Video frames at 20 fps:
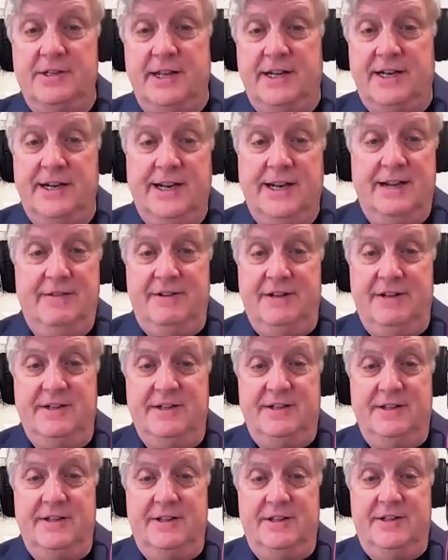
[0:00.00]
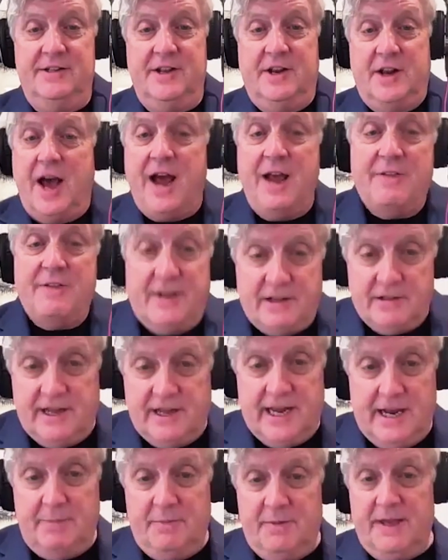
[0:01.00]
They didn't even deny the
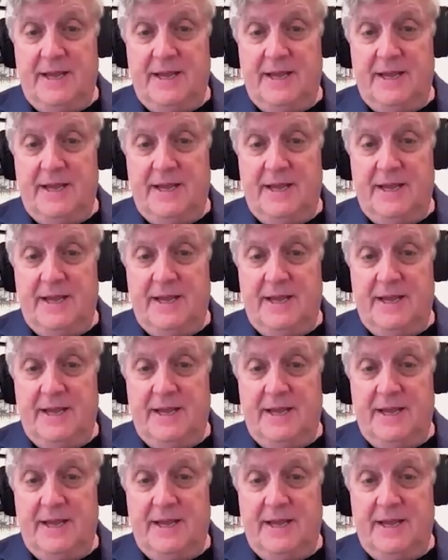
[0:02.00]
claim.